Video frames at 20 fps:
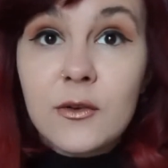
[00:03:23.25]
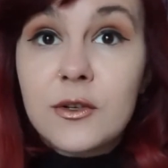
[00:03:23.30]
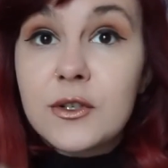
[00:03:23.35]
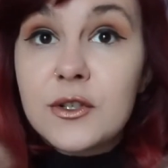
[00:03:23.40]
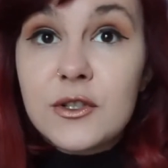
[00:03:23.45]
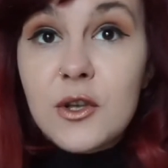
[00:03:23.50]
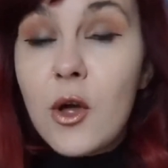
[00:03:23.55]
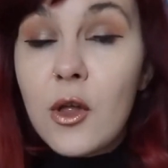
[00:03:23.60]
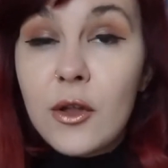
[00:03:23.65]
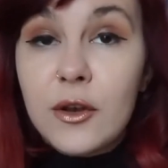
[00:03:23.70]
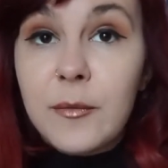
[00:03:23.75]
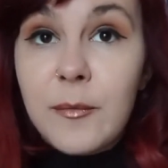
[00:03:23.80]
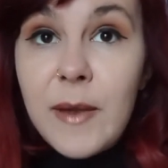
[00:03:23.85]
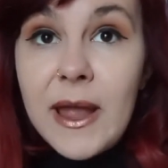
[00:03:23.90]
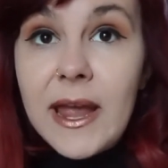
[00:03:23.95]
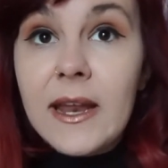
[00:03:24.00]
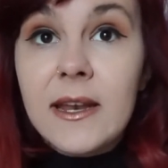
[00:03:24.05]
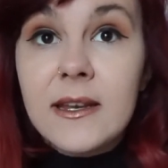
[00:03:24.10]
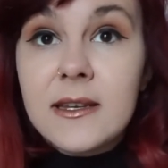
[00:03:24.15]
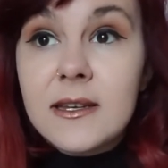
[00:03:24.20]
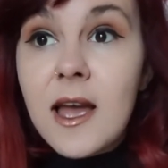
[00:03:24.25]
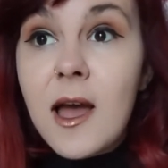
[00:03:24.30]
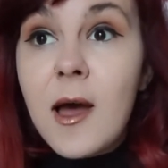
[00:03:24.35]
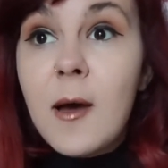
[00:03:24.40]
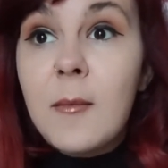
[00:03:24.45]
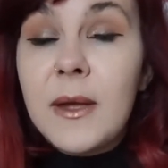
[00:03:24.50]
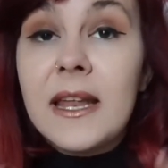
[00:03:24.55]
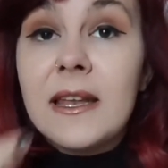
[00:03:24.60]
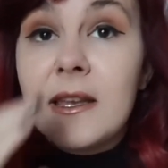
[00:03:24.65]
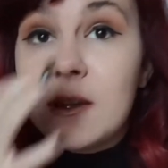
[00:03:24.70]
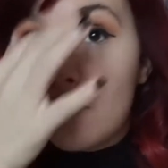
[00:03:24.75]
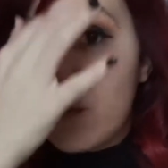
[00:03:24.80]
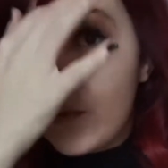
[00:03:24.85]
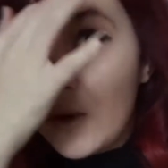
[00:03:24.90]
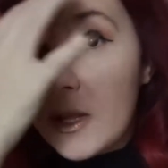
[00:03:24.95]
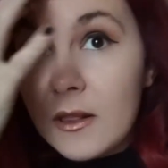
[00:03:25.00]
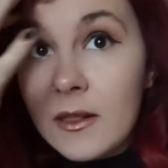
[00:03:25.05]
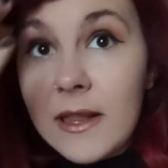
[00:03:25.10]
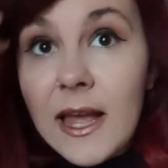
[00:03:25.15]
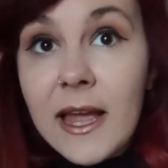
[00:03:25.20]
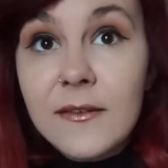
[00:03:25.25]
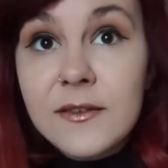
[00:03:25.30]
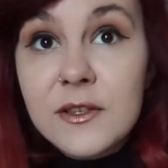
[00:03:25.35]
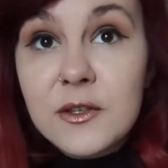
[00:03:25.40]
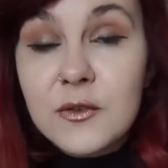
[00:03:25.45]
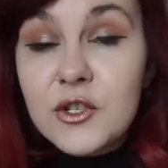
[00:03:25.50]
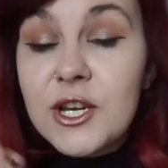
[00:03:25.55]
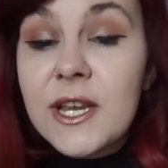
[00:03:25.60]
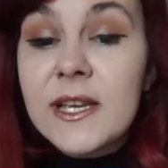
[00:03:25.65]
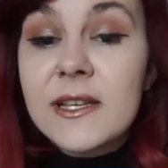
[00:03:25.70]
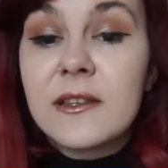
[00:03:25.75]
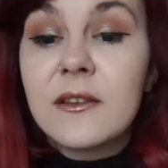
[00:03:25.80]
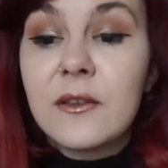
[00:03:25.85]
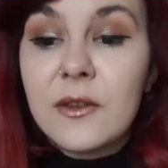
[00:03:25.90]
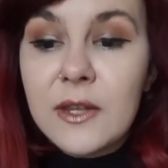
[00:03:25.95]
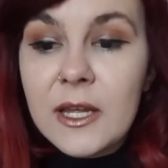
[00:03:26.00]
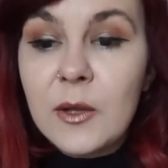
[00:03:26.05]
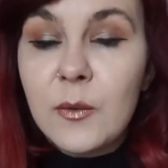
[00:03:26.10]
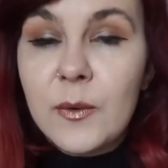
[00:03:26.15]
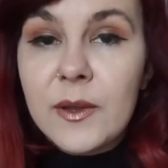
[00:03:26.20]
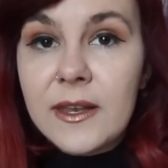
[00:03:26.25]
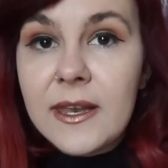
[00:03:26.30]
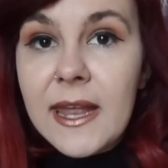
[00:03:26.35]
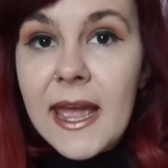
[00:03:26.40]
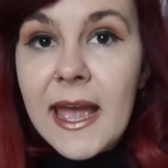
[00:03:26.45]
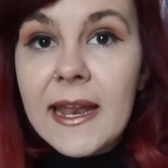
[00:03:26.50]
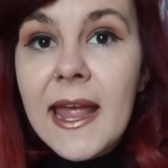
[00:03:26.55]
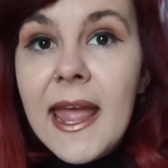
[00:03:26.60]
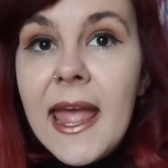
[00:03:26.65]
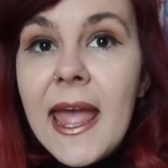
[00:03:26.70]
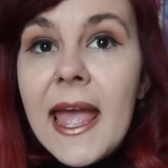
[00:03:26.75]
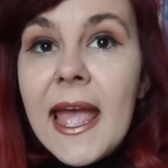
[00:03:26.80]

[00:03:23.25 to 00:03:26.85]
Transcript: on her soul, on her mind um, in the real life. So she has to deal with that.